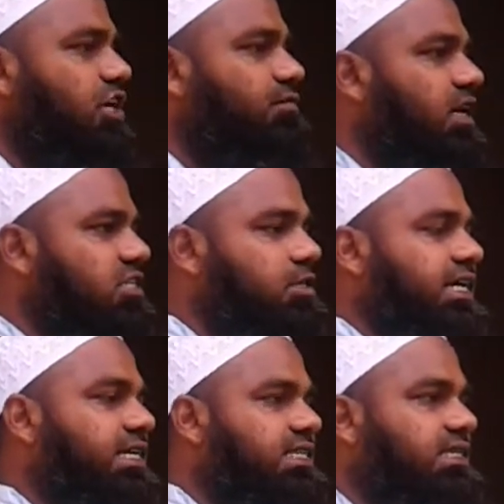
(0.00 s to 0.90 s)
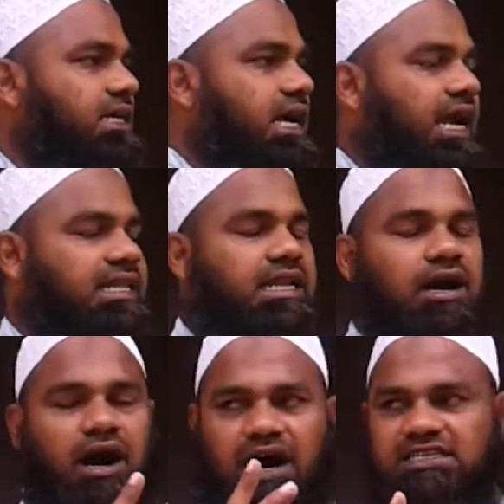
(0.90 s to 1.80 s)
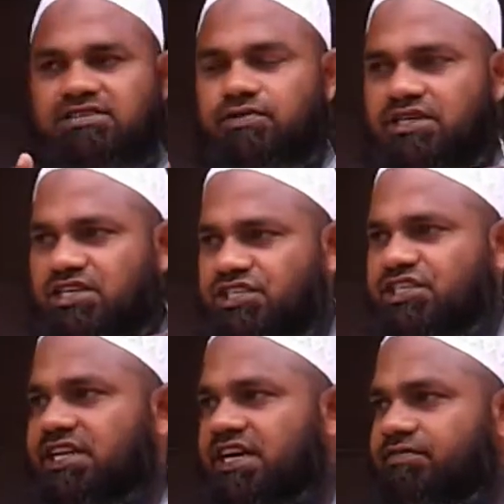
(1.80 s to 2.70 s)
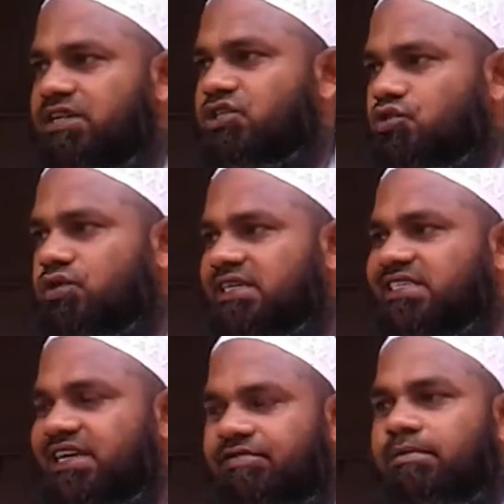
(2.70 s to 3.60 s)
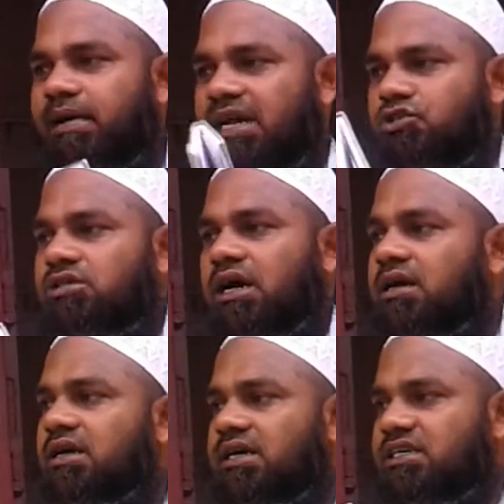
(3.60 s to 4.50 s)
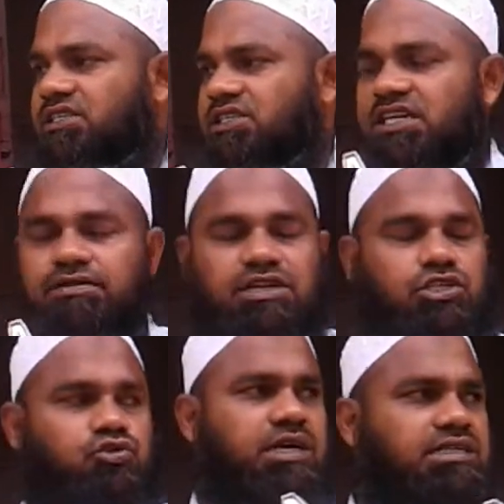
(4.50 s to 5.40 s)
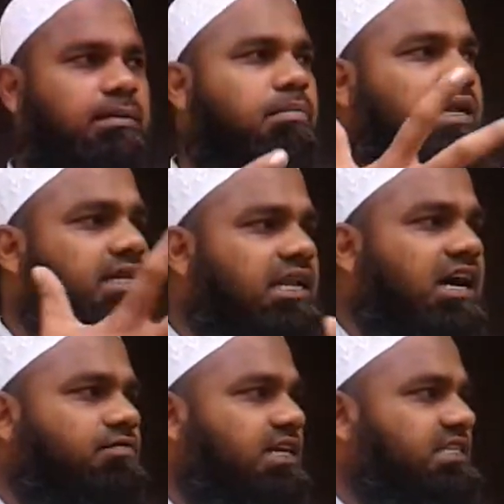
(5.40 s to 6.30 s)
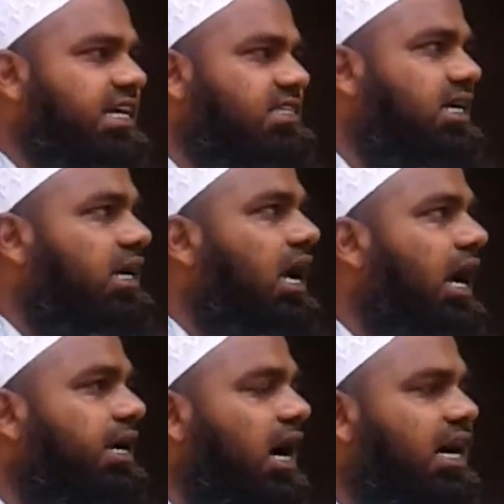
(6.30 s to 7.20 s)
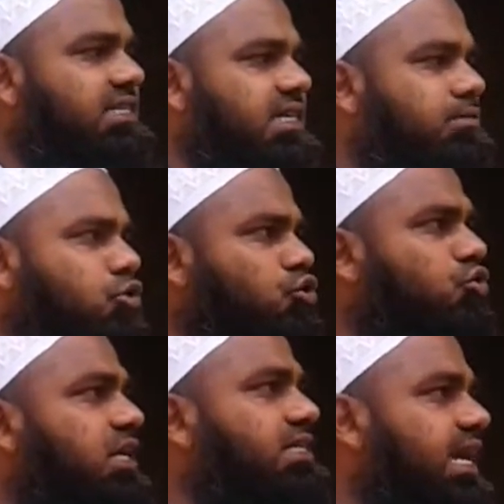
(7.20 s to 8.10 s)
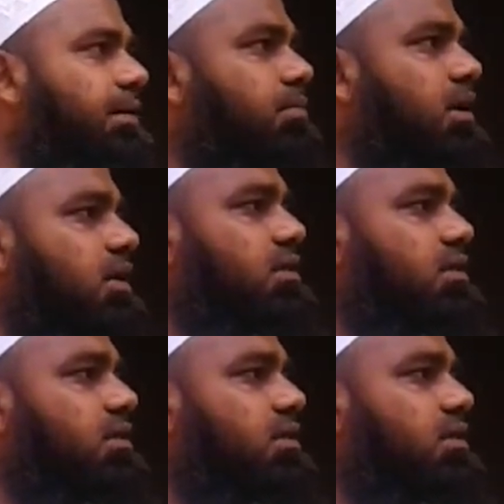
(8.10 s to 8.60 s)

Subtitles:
of the sticks, and then ask each and every student, giving back to each and every student the bundle of the sticks, and ask him to do the same.